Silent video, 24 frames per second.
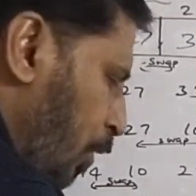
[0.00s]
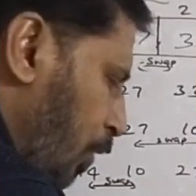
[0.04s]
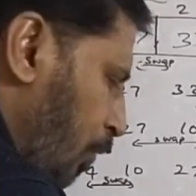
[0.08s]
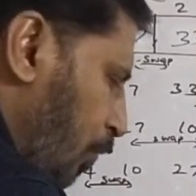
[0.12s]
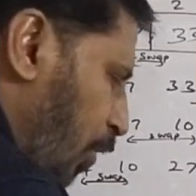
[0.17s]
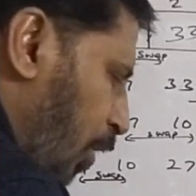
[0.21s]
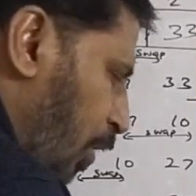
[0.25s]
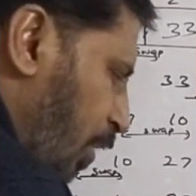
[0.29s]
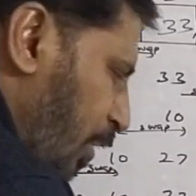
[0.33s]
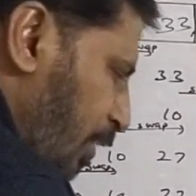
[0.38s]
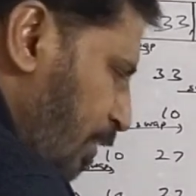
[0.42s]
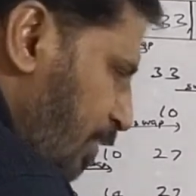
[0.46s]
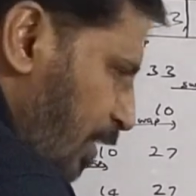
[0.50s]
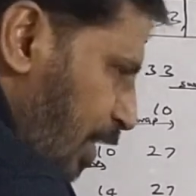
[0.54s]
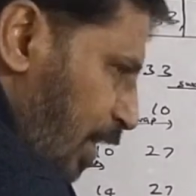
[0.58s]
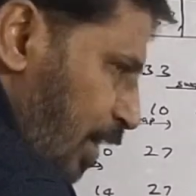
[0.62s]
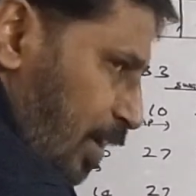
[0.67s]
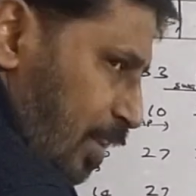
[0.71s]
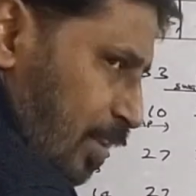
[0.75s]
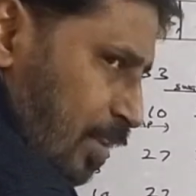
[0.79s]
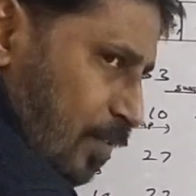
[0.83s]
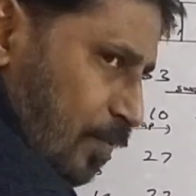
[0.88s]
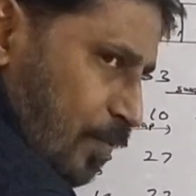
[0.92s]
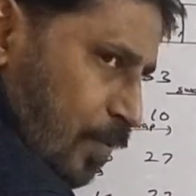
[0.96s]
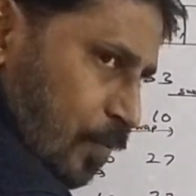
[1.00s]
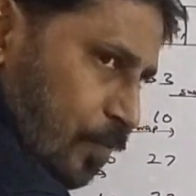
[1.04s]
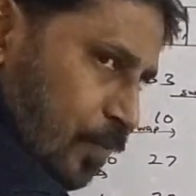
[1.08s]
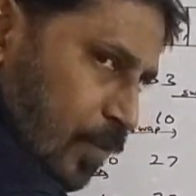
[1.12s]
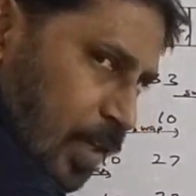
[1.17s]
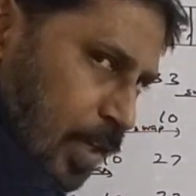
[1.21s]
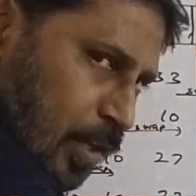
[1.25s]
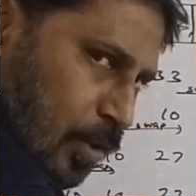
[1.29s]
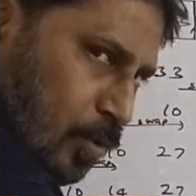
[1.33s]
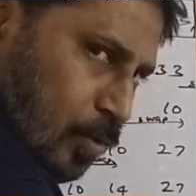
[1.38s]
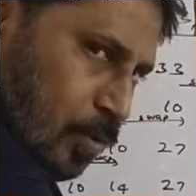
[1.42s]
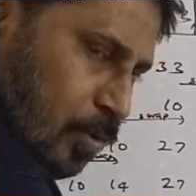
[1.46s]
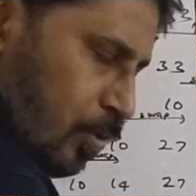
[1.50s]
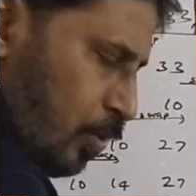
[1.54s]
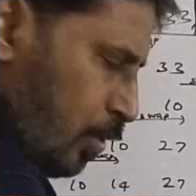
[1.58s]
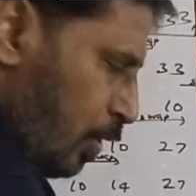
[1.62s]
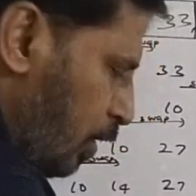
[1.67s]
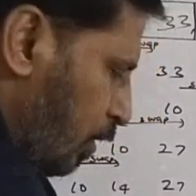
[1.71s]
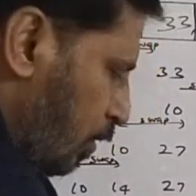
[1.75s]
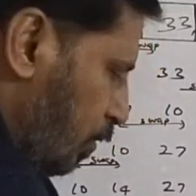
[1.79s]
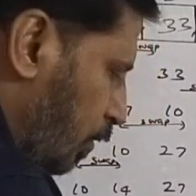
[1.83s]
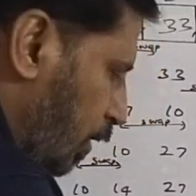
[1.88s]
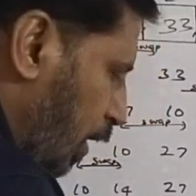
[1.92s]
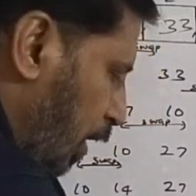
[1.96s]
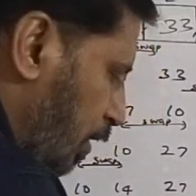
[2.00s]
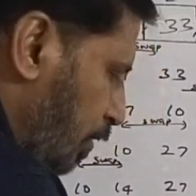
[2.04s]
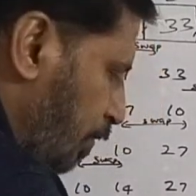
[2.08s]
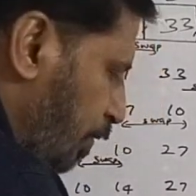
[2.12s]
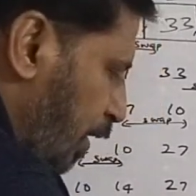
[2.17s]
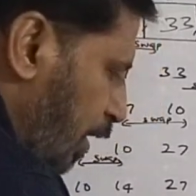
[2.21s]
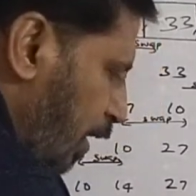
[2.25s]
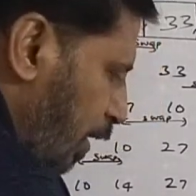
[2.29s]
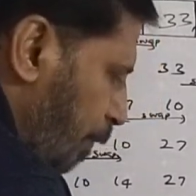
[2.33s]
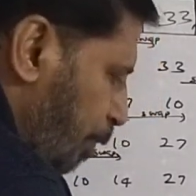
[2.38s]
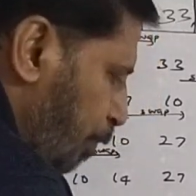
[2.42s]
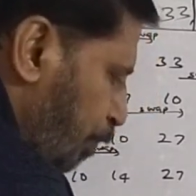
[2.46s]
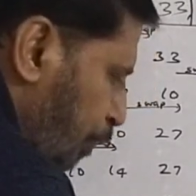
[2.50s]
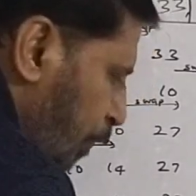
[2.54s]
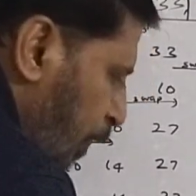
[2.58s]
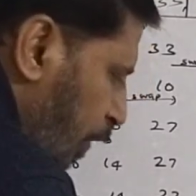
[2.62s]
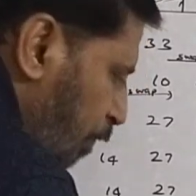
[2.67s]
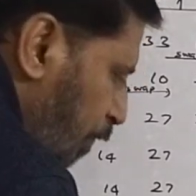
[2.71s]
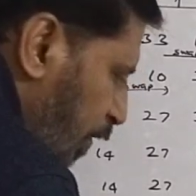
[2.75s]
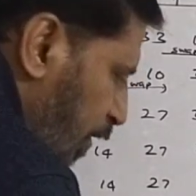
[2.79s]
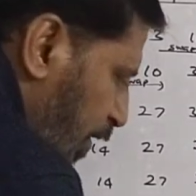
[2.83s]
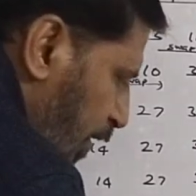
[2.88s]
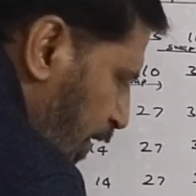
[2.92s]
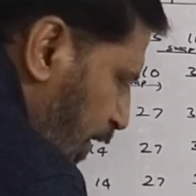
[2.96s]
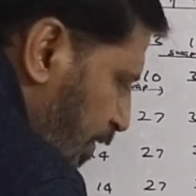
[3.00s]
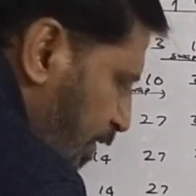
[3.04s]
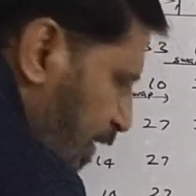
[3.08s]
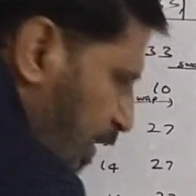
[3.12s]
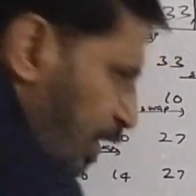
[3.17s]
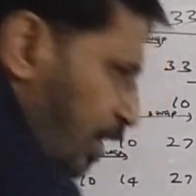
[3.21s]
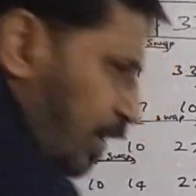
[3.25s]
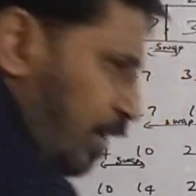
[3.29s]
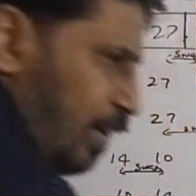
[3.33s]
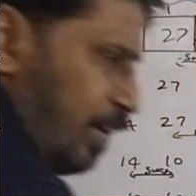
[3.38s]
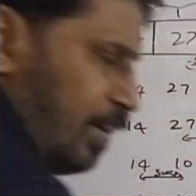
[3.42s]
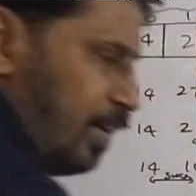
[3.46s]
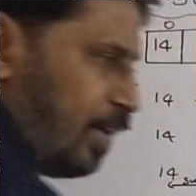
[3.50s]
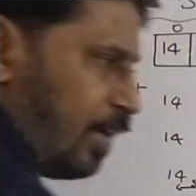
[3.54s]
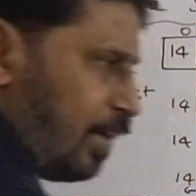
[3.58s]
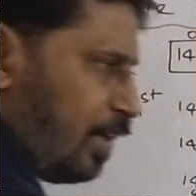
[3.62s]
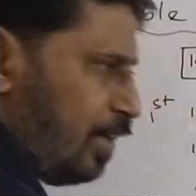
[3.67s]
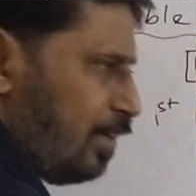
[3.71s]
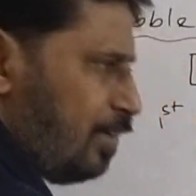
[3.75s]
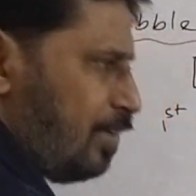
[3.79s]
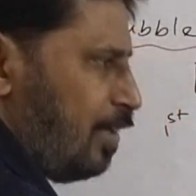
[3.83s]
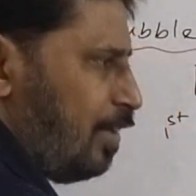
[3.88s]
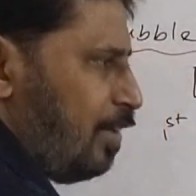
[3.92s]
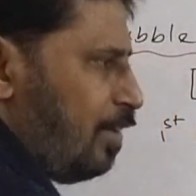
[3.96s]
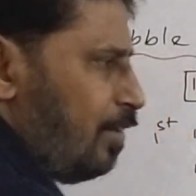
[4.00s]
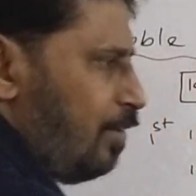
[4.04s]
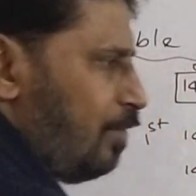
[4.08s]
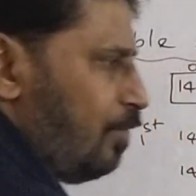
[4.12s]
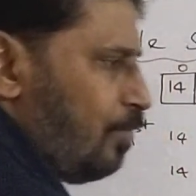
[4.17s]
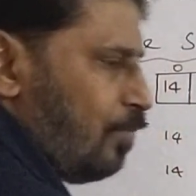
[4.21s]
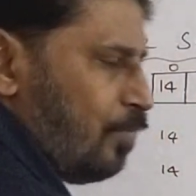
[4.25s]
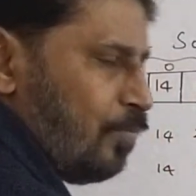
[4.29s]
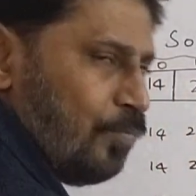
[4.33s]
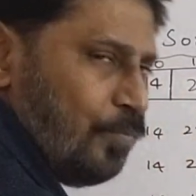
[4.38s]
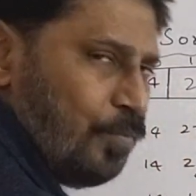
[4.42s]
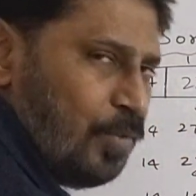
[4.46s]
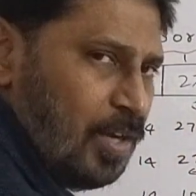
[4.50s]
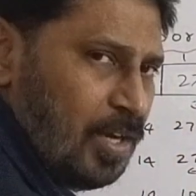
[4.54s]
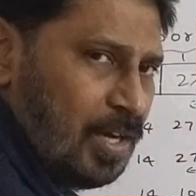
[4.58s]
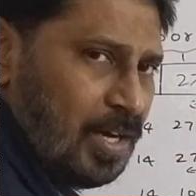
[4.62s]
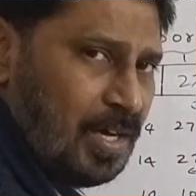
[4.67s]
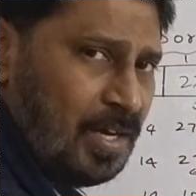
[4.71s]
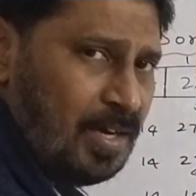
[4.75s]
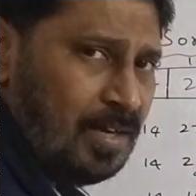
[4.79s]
40 is greater than 50? No. So that's why within a single iteration we